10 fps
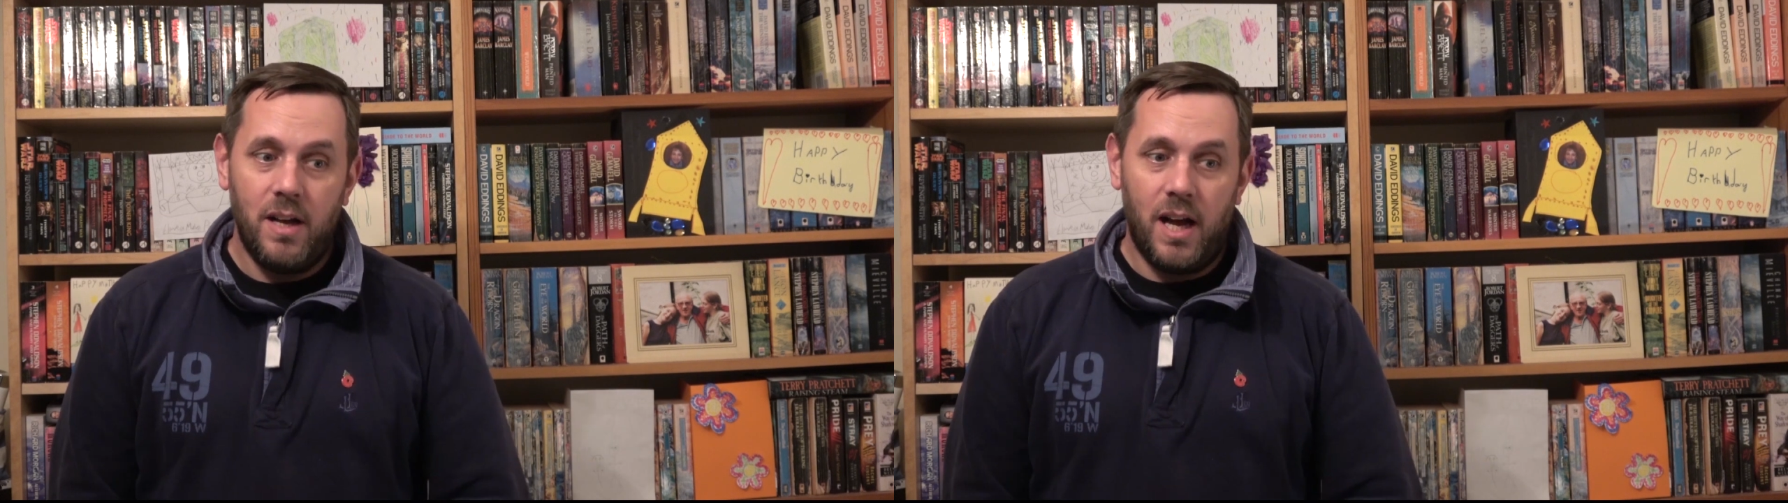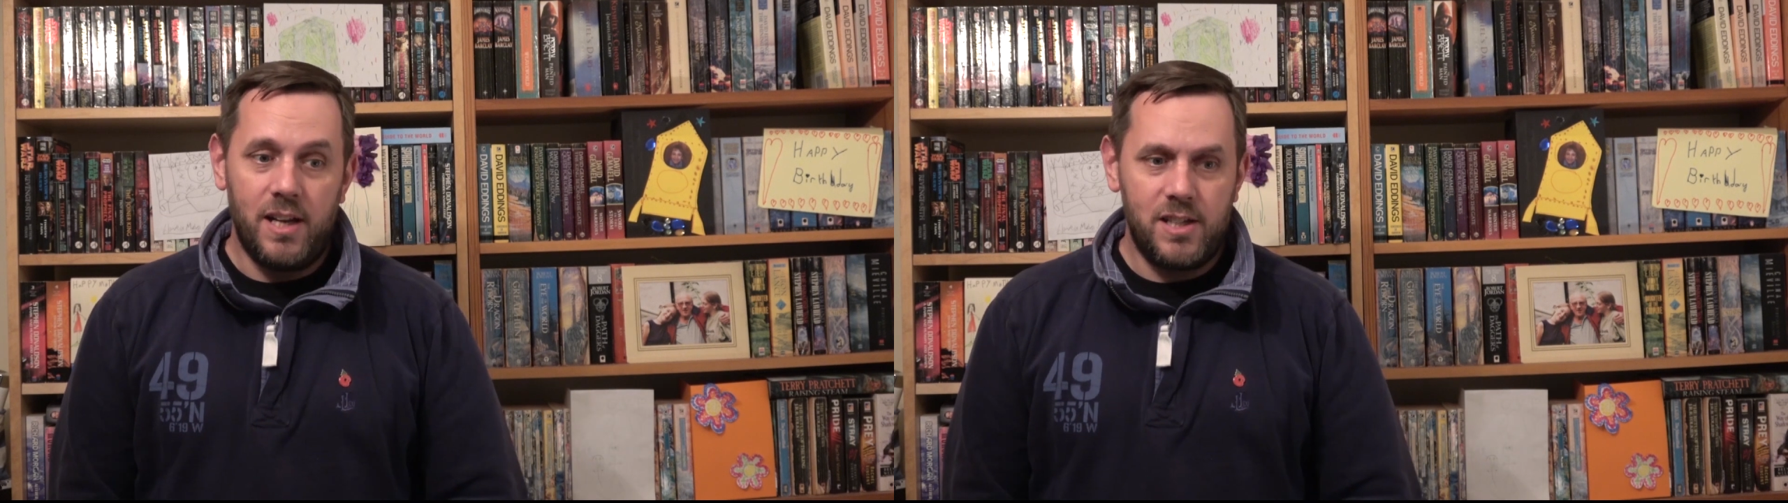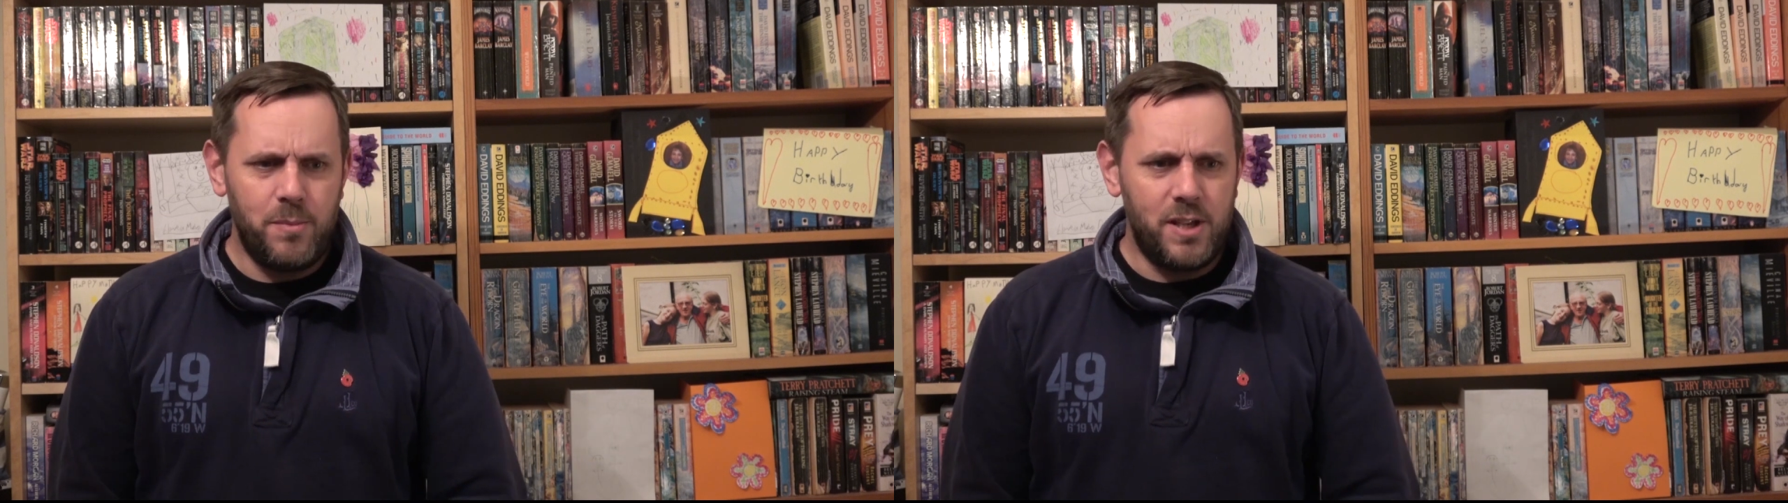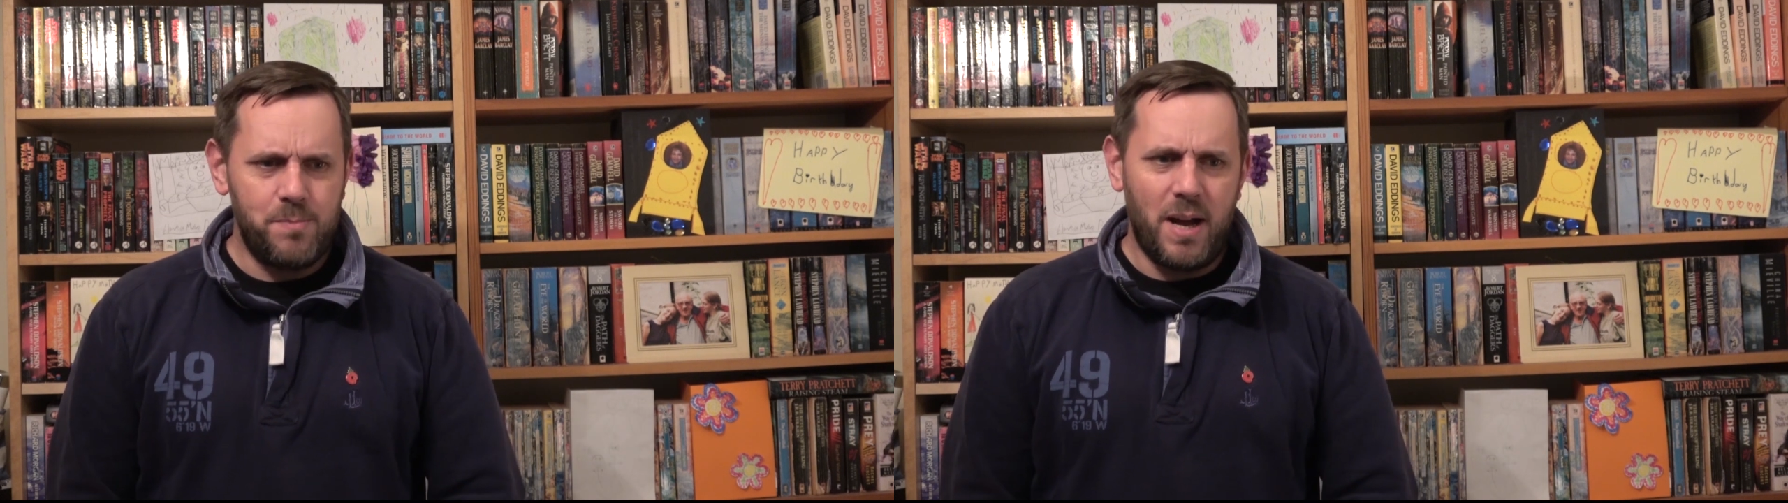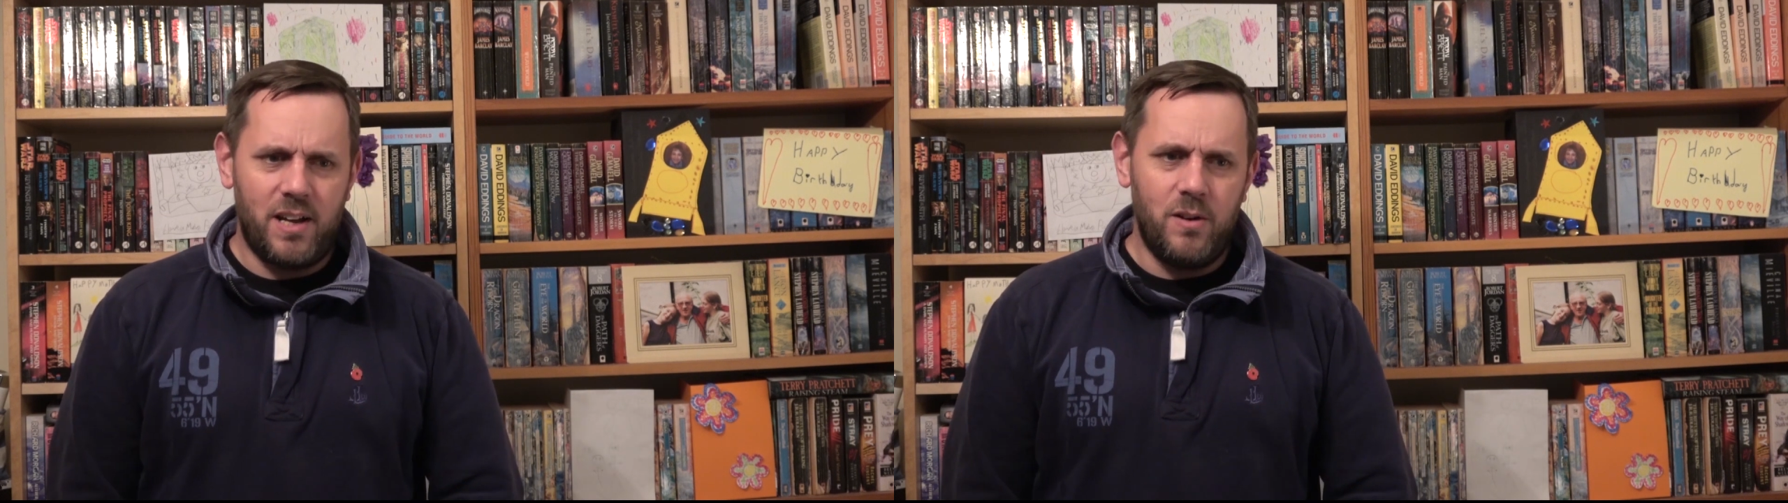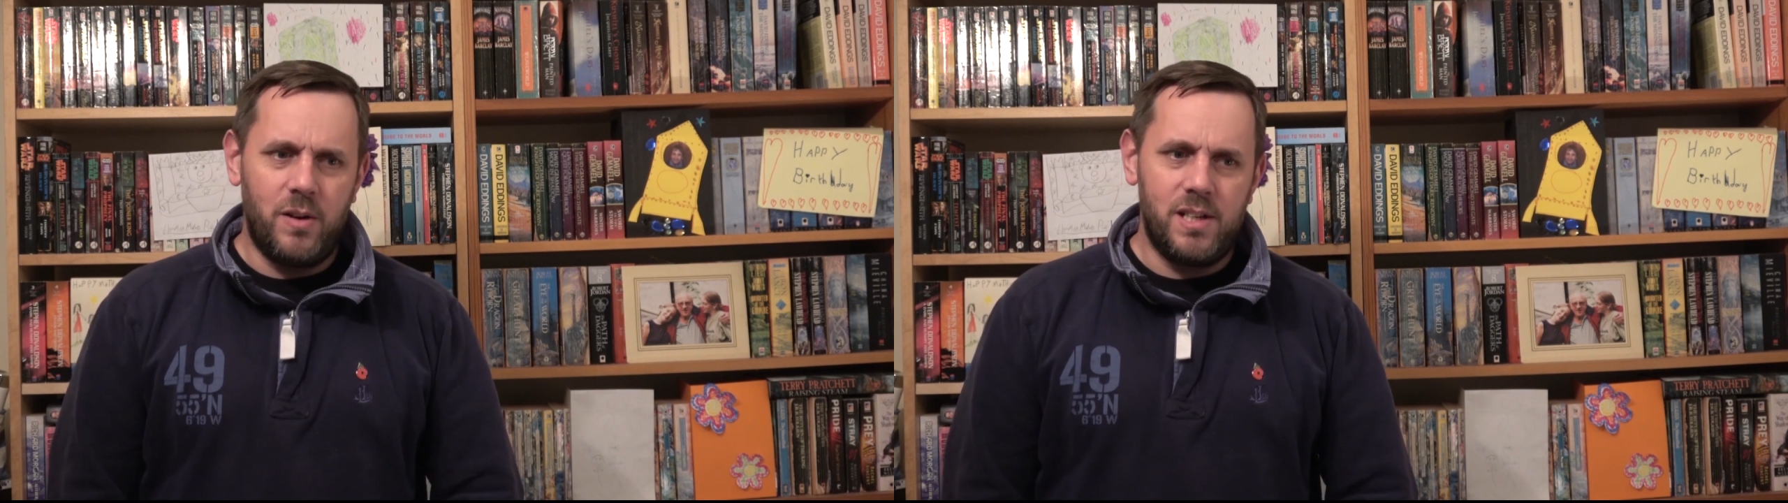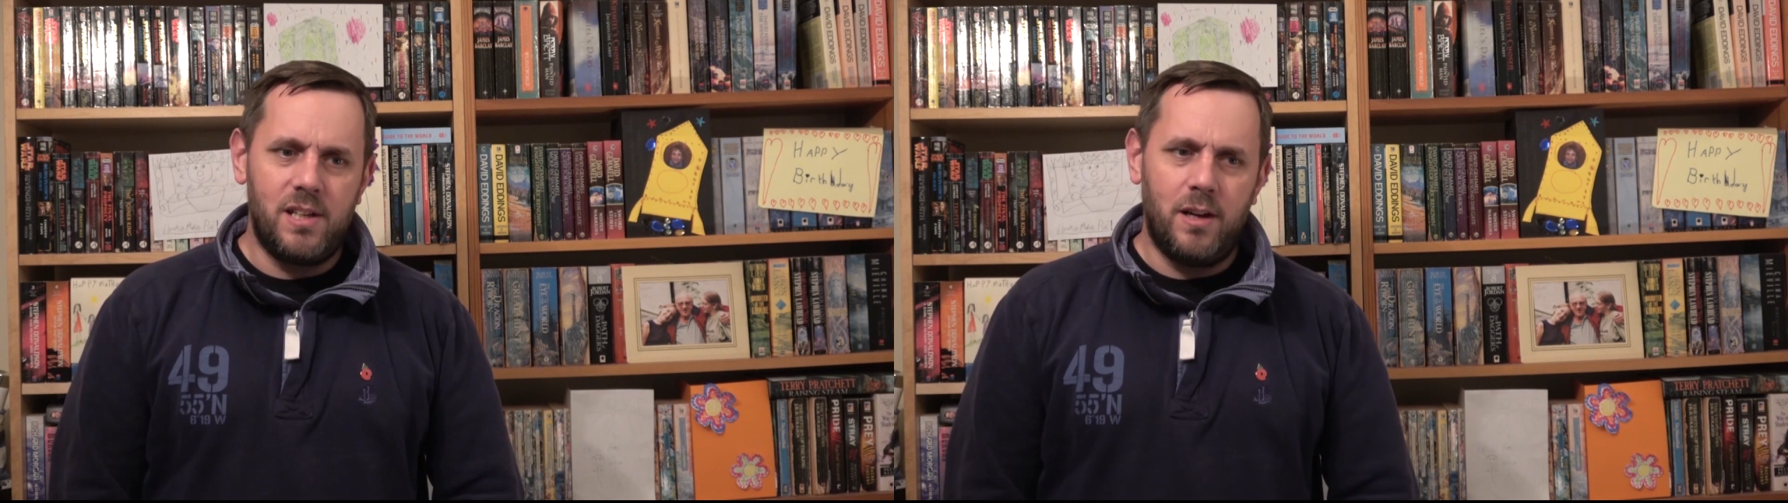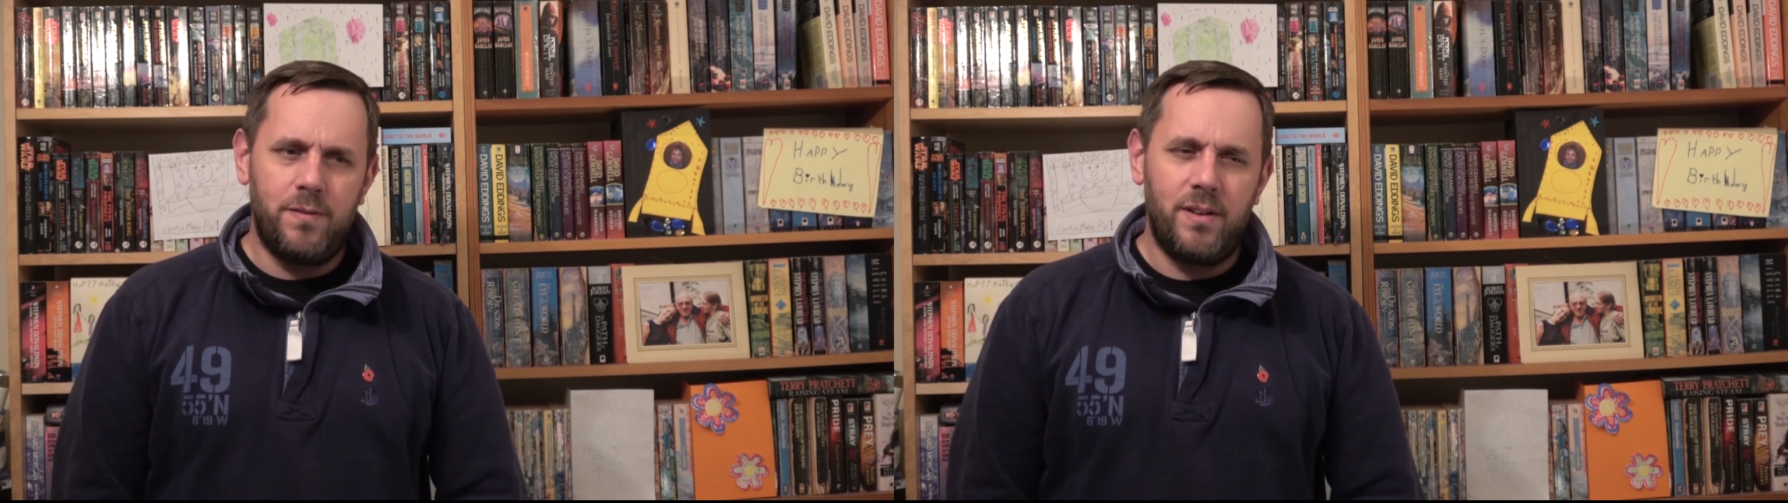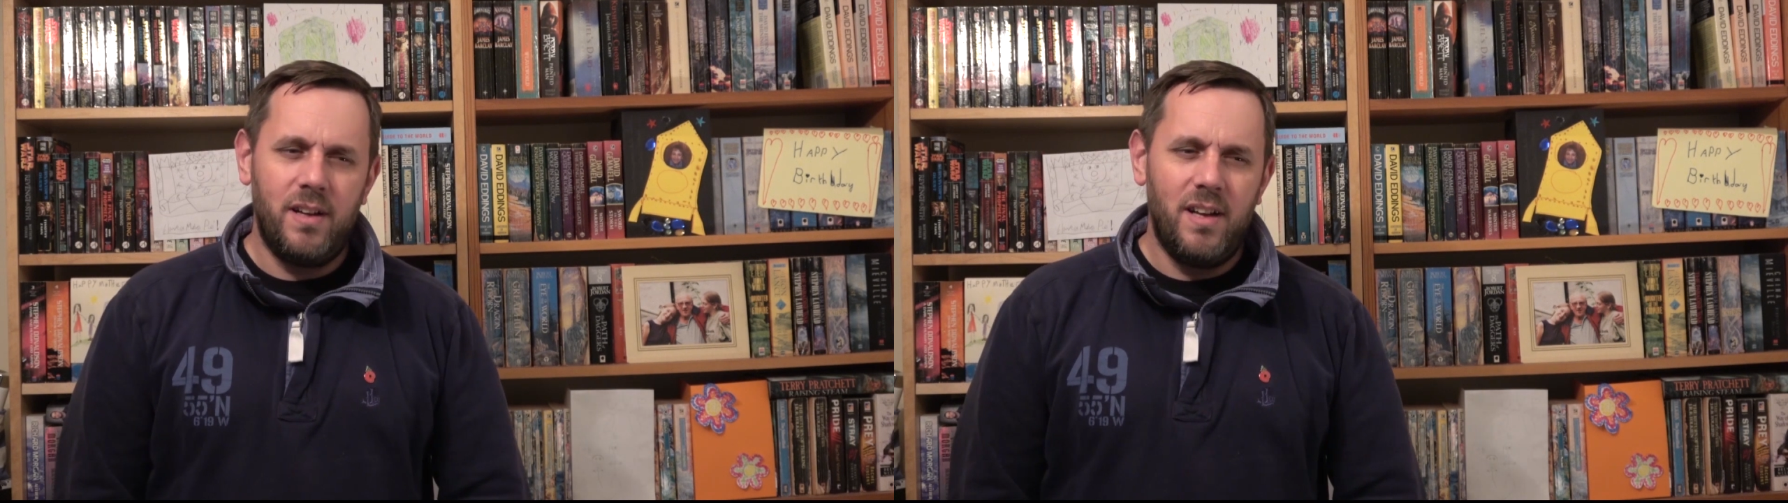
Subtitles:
and some of the smackanory stuff.